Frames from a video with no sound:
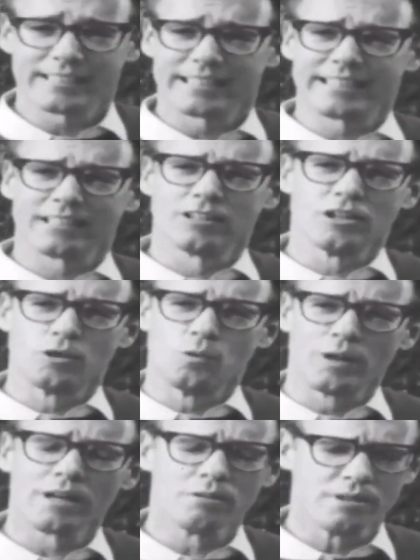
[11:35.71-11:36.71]
think I get
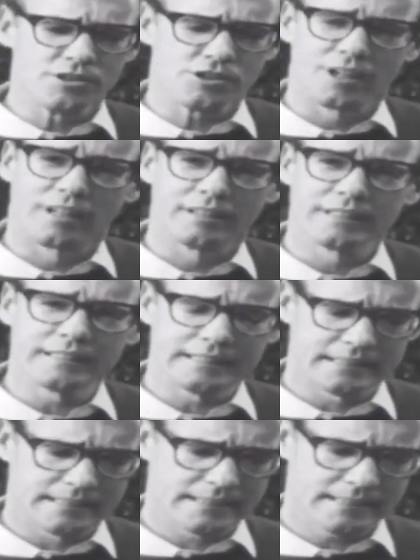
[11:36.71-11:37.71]
along well with
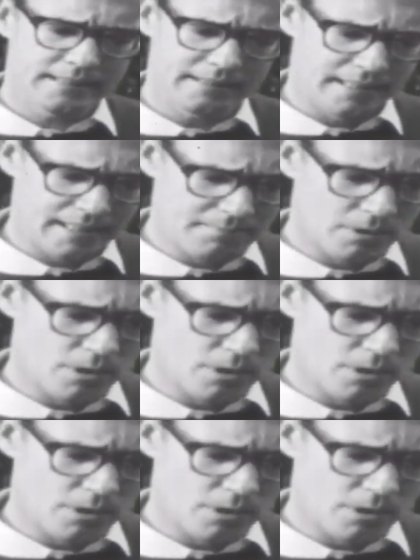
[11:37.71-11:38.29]
Charlie. My